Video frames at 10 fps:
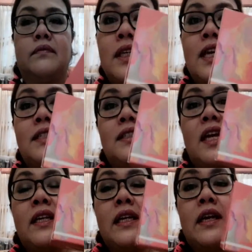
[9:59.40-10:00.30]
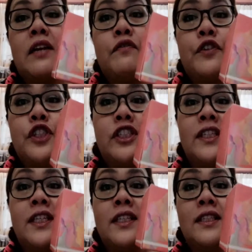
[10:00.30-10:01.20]
Yes, and
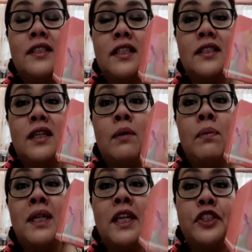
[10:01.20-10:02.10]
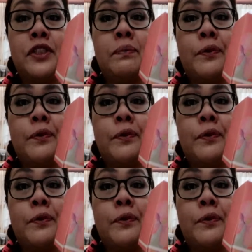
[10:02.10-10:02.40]
unfortunately, this is a Malaysian